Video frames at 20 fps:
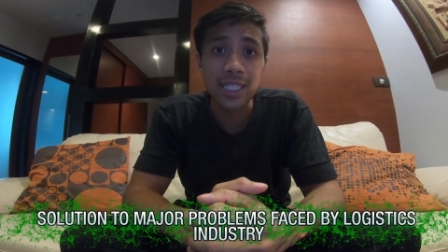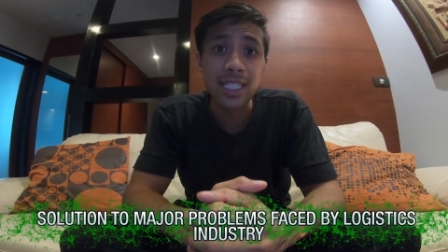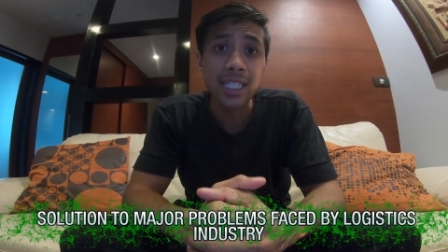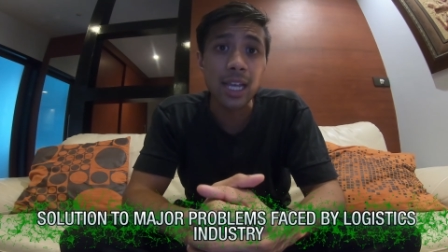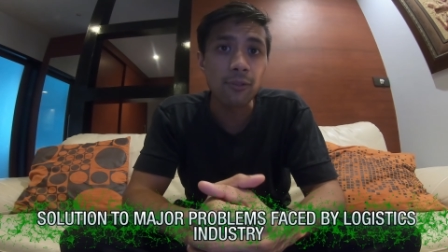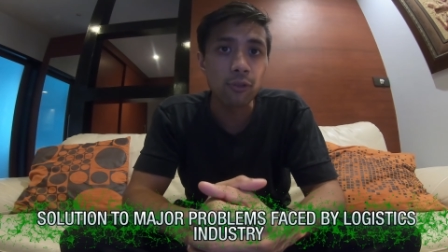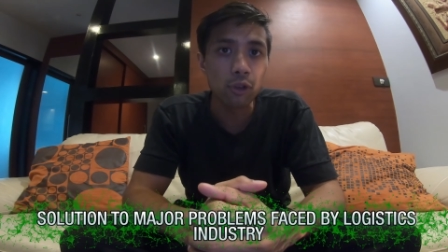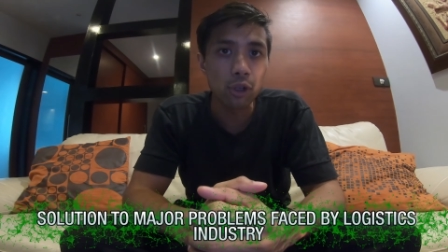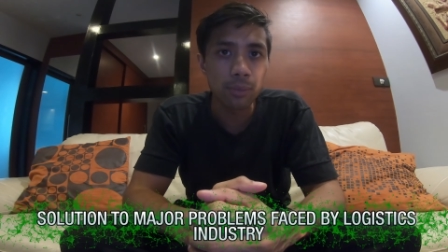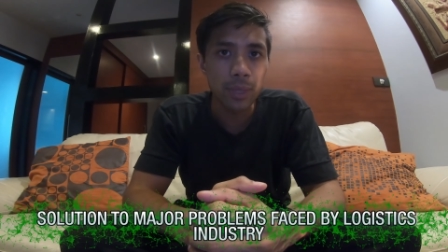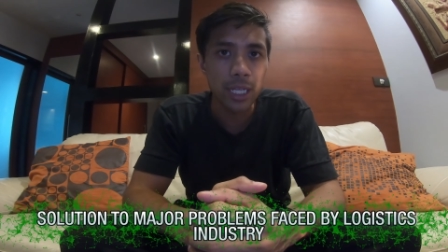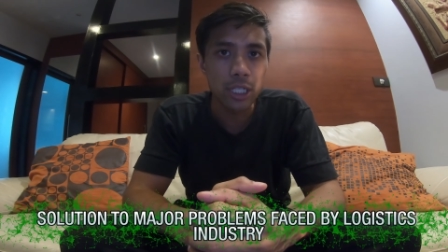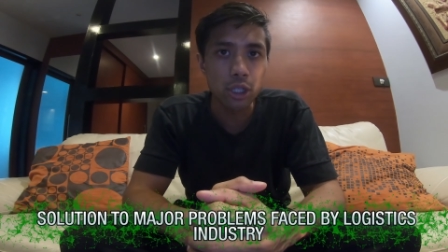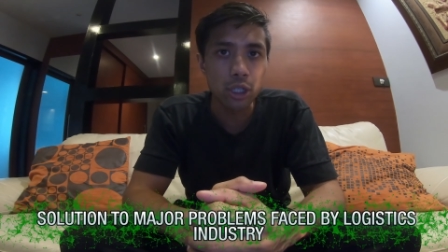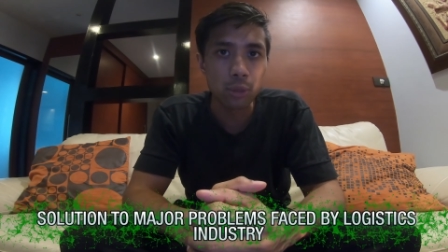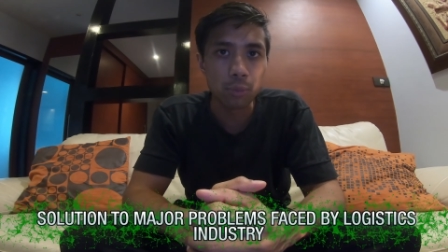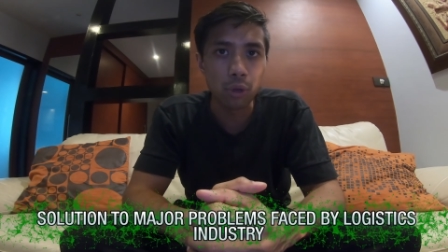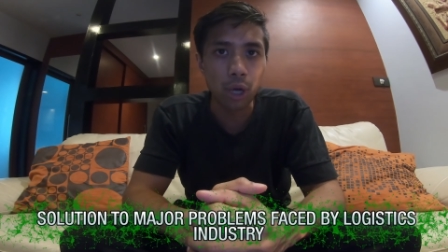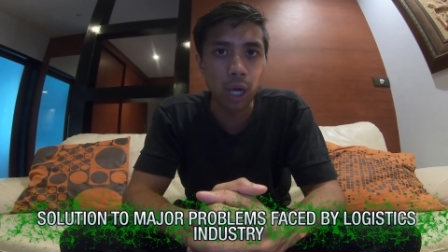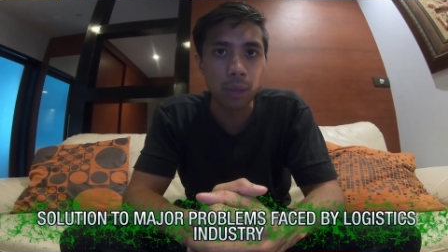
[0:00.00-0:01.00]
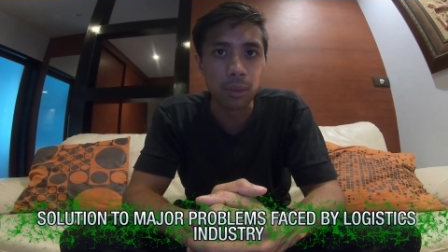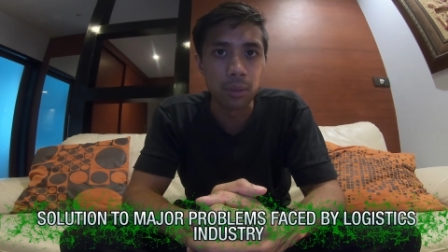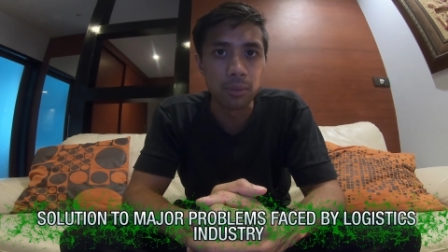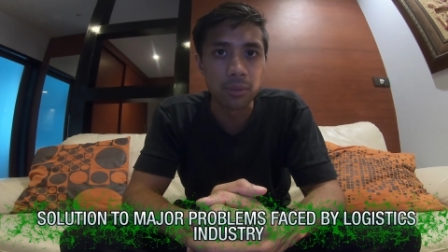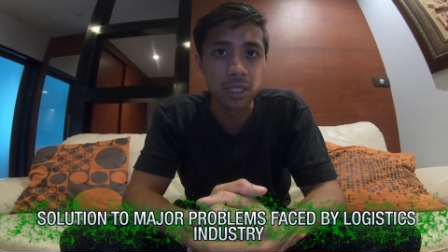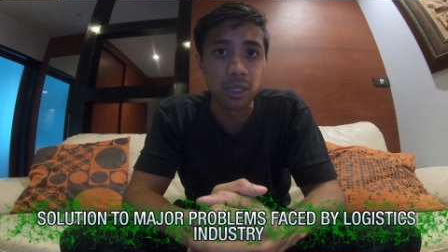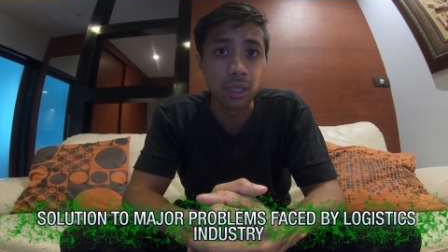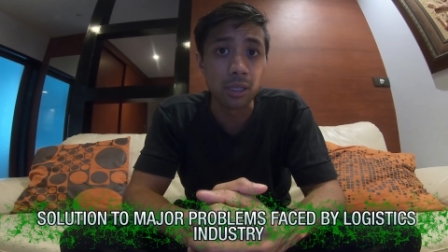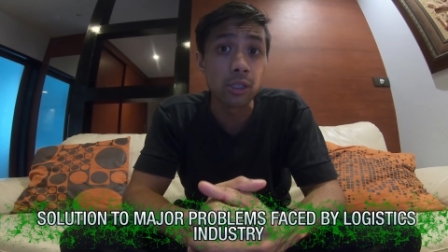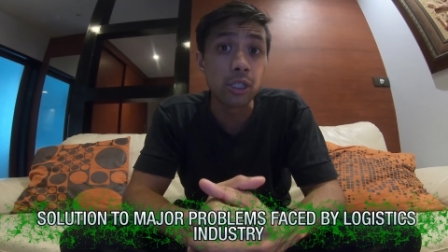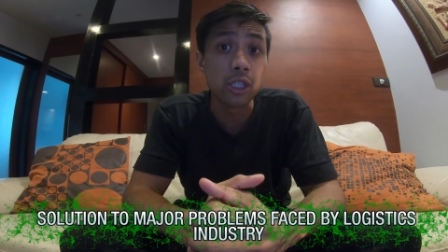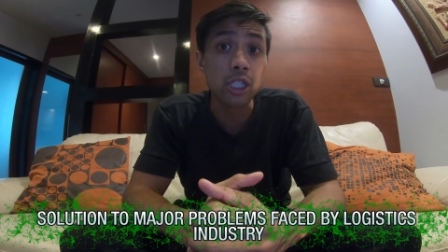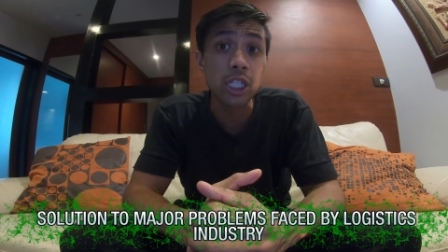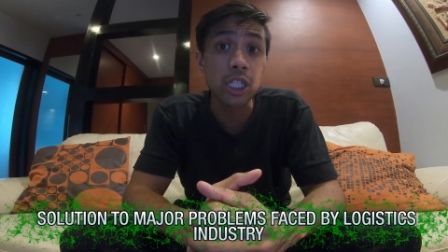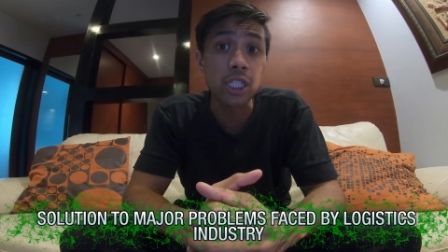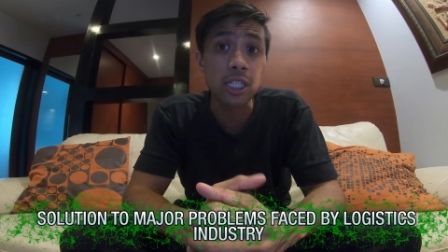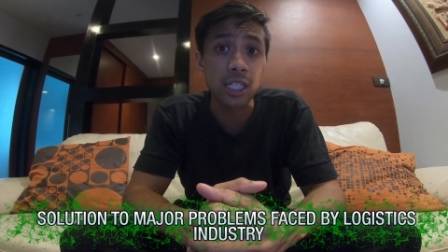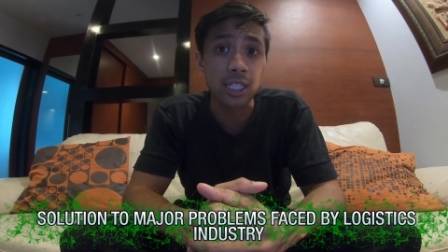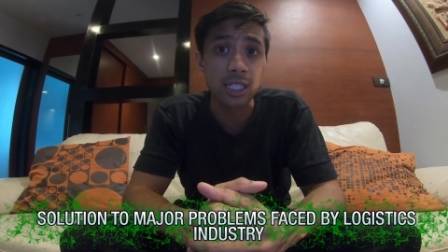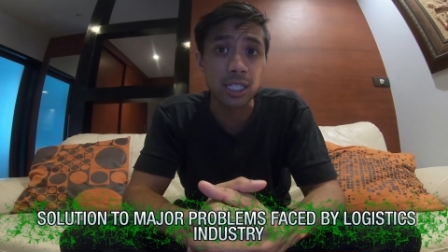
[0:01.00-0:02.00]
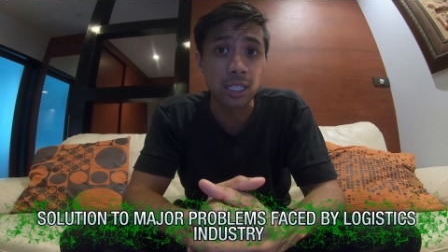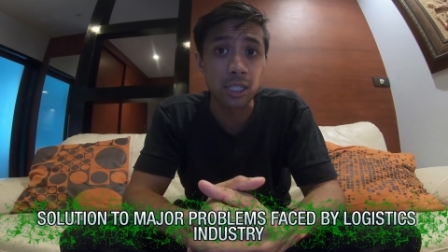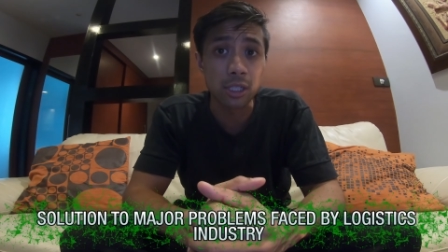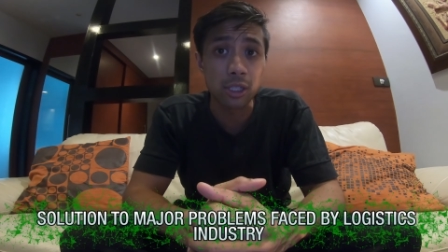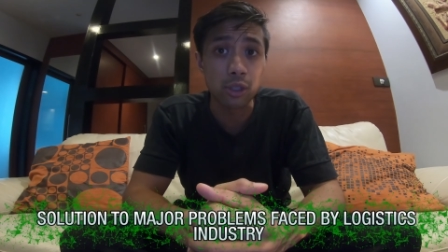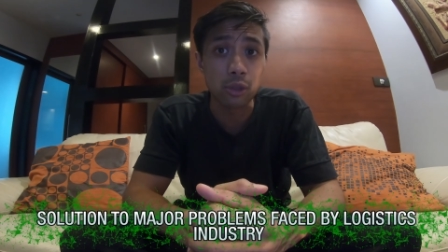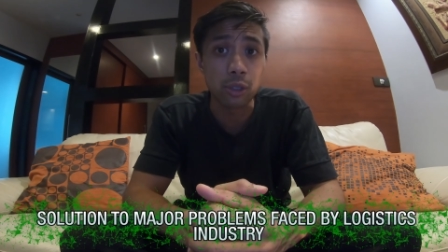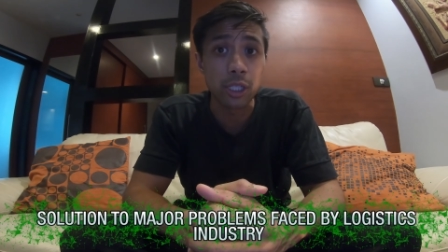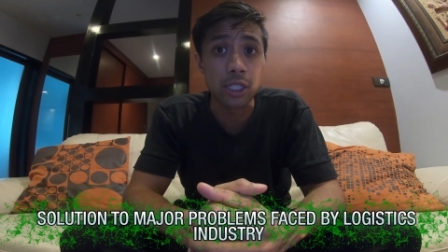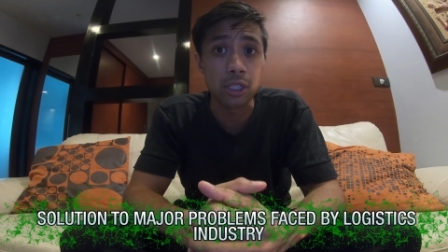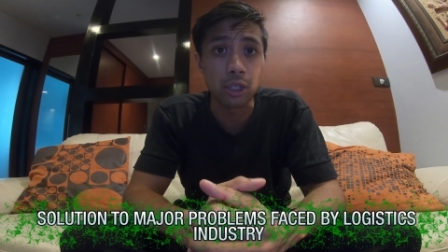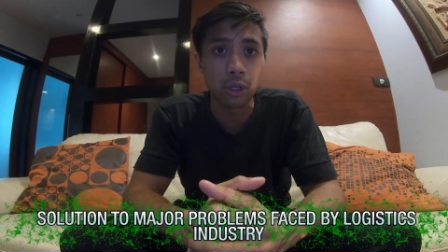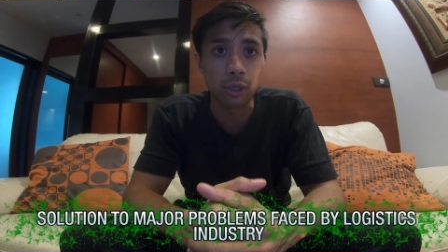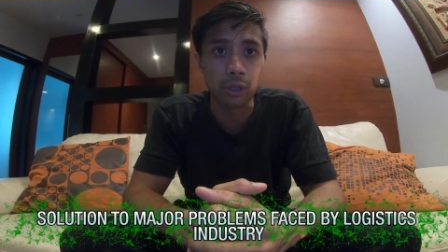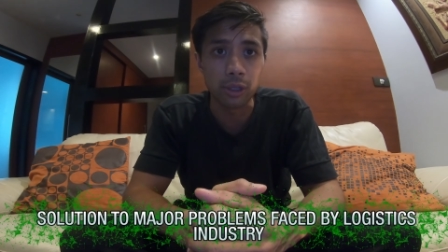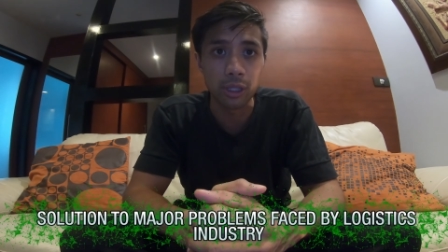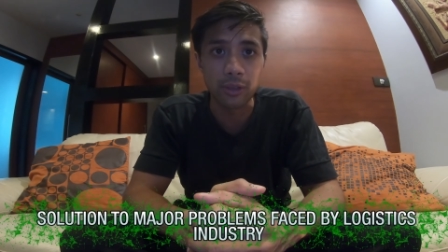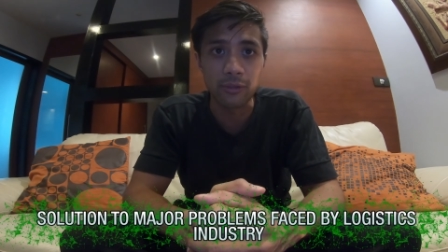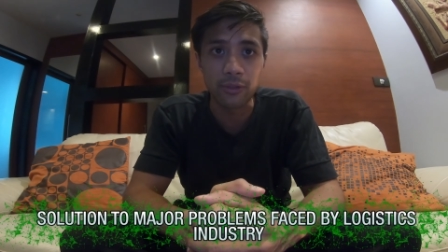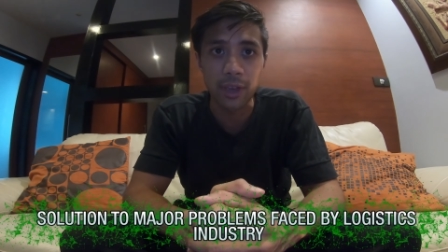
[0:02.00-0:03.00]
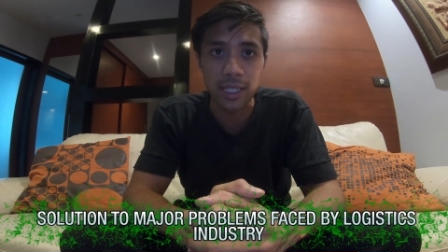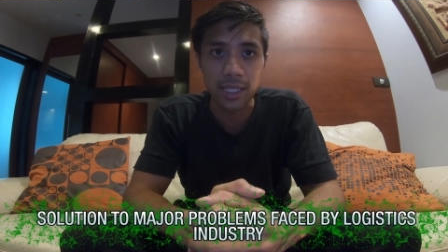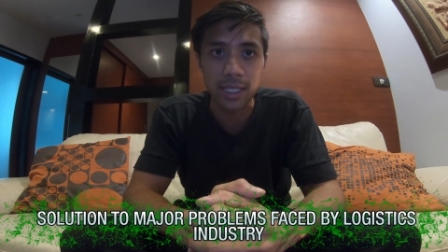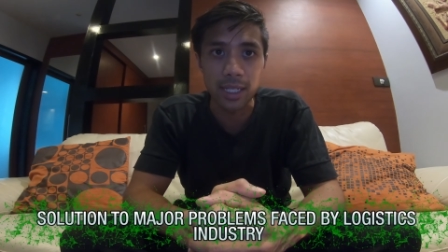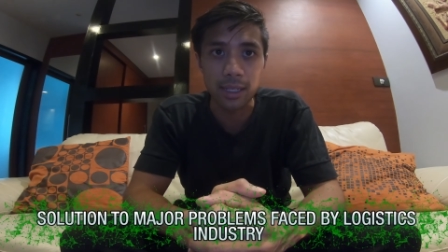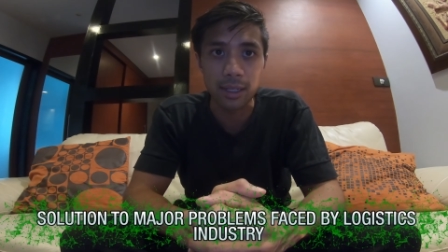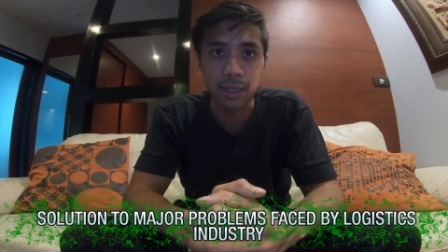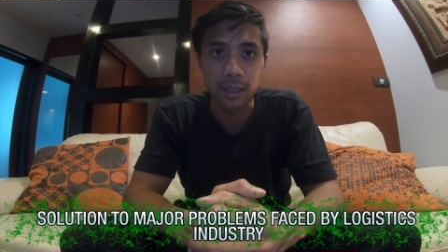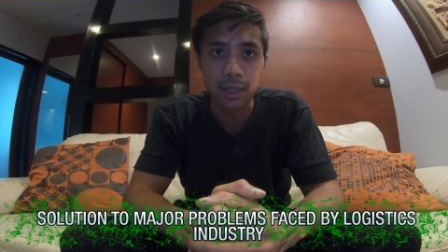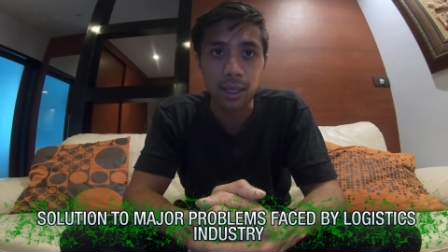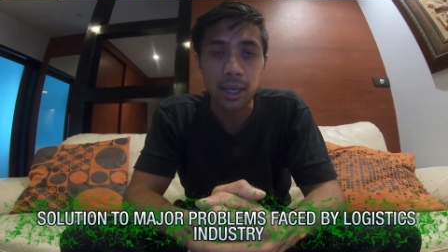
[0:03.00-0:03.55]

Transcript: several major problems the logistics industry is currently facing.